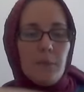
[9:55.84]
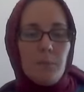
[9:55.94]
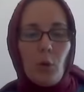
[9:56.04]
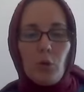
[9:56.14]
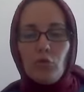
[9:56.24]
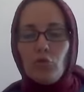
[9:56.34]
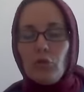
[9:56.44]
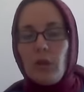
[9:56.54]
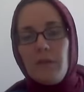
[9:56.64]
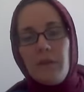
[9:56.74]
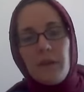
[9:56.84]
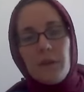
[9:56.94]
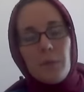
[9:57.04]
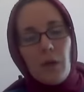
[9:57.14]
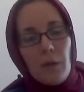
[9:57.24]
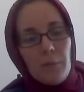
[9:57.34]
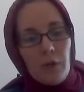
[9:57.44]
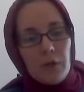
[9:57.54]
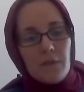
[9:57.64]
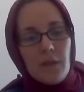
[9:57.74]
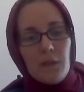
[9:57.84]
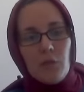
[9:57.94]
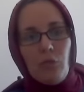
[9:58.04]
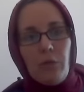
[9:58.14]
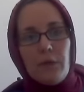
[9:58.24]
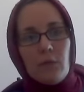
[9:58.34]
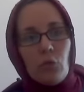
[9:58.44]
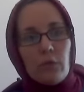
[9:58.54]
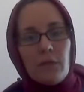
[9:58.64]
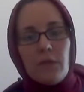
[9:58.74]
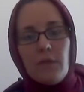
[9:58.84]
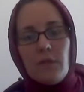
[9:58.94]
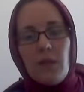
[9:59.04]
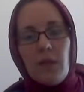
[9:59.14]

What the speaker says: both having primary and secondary resources.